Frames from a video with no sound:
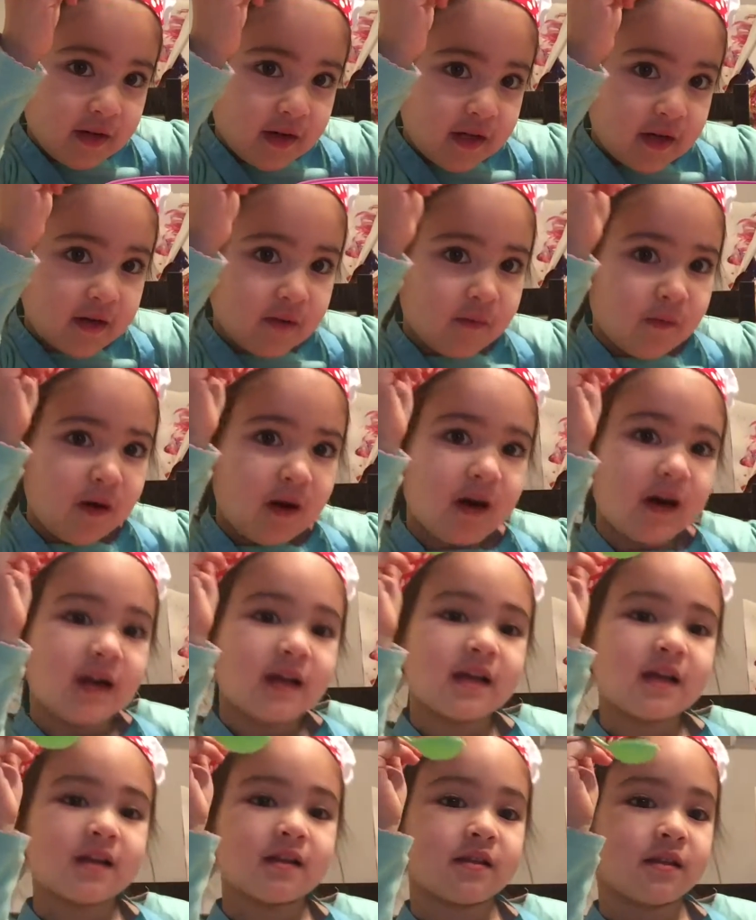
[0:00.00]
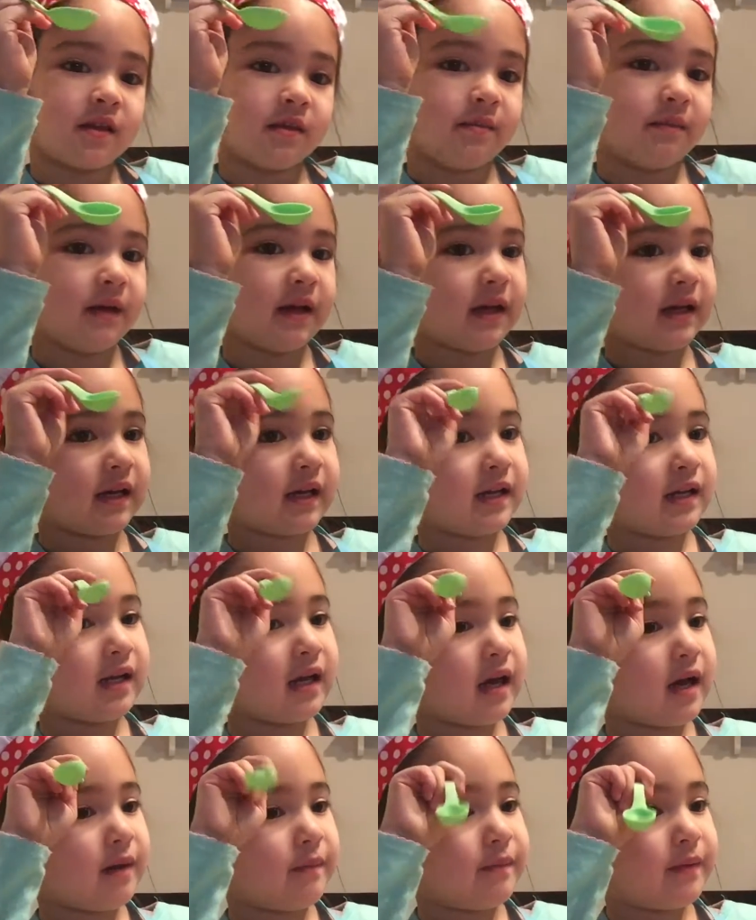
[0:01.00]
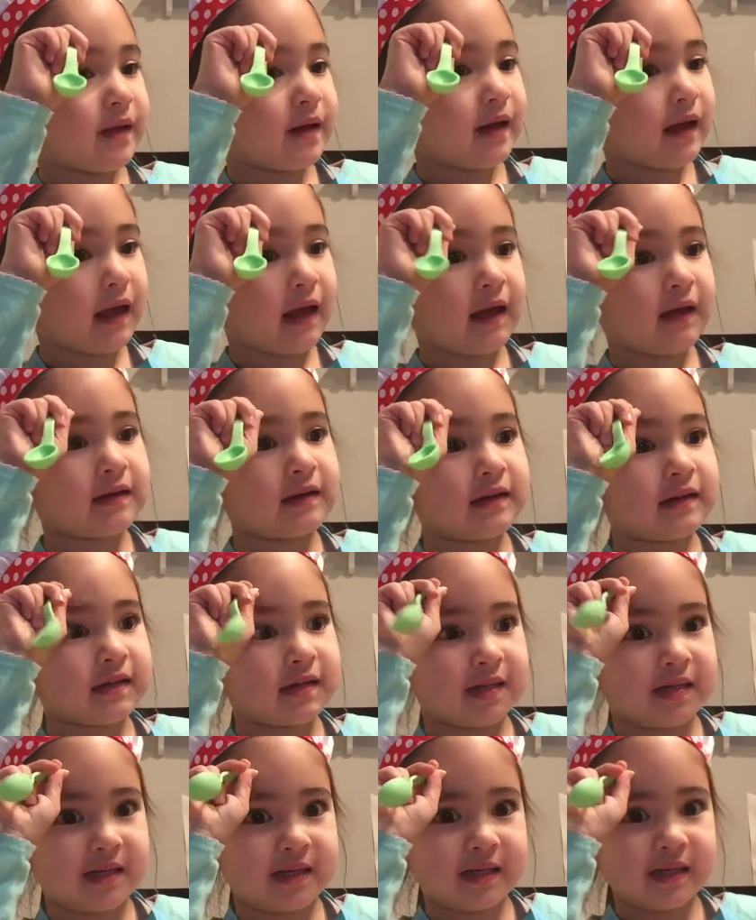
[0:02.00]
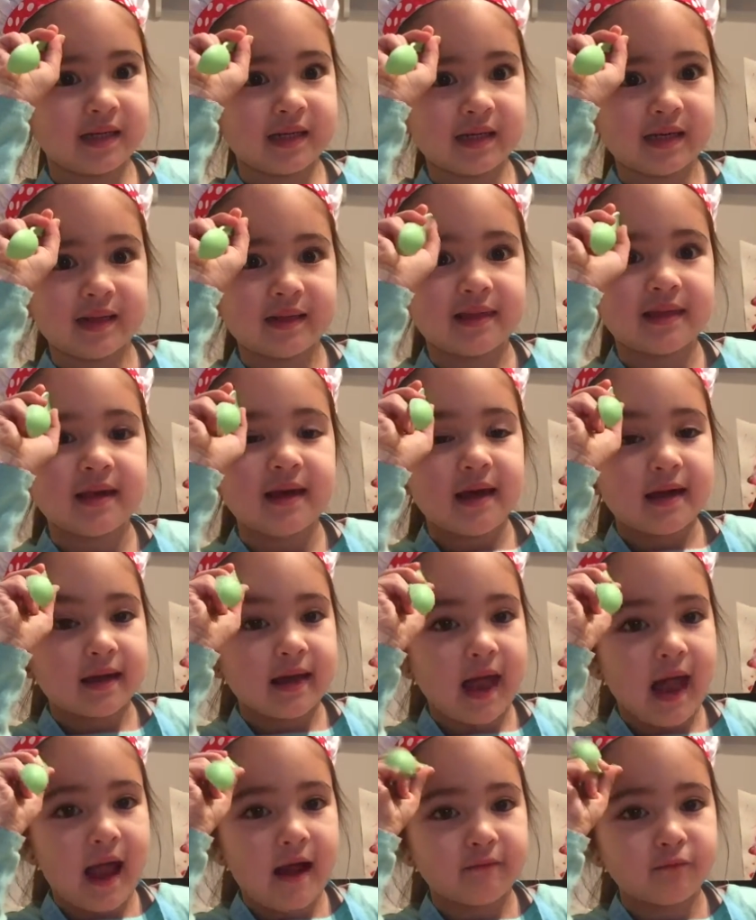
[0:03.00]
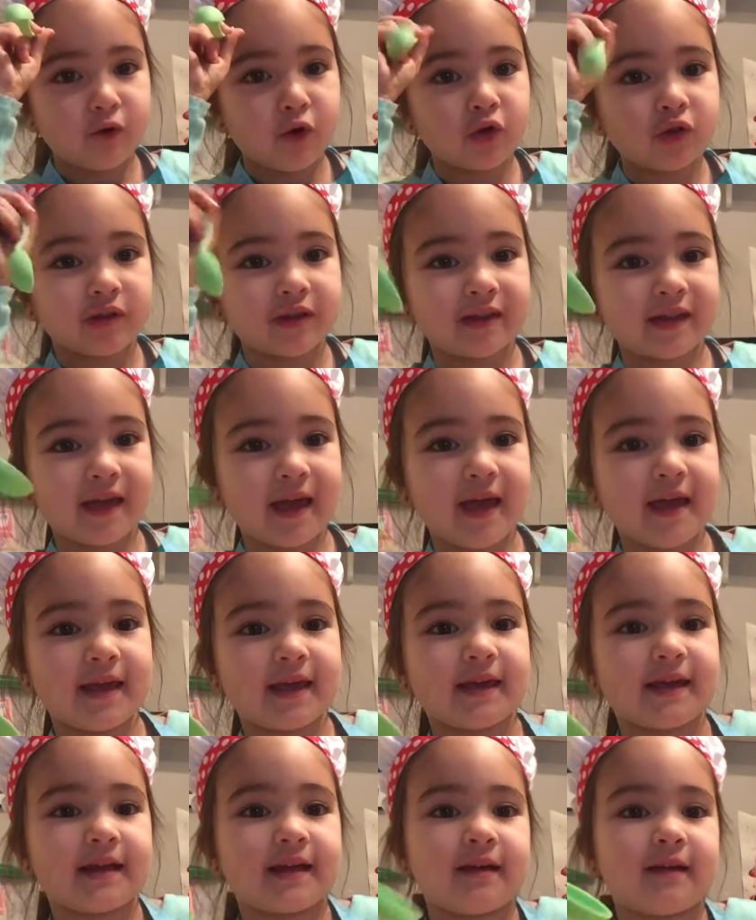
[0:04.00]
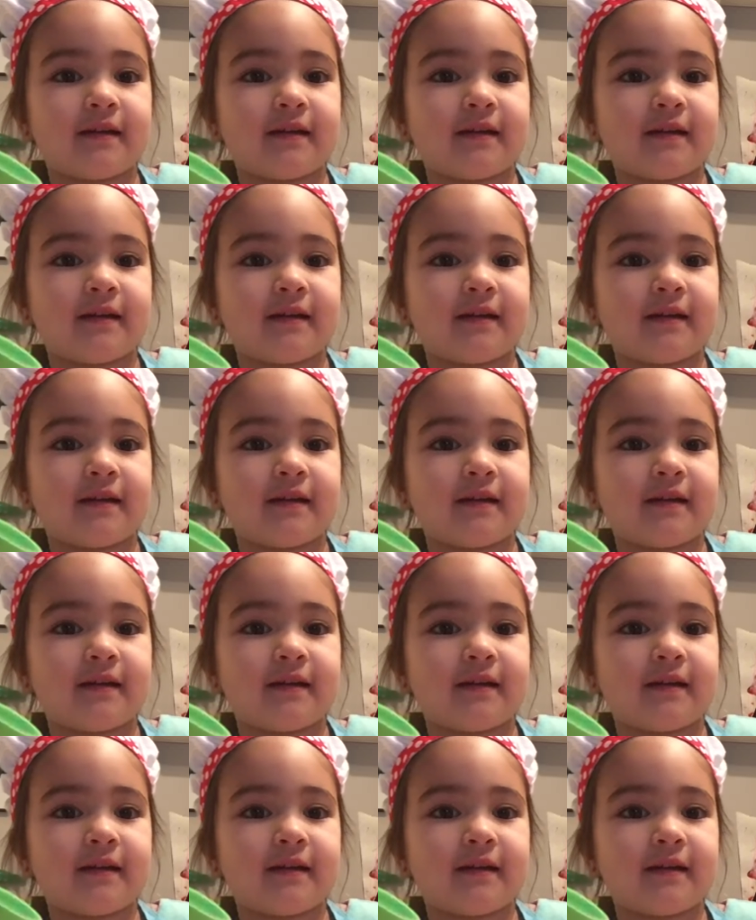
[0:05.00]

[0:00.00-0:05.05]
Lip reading: You know why? Because I'm making a banana cheese carrot cake.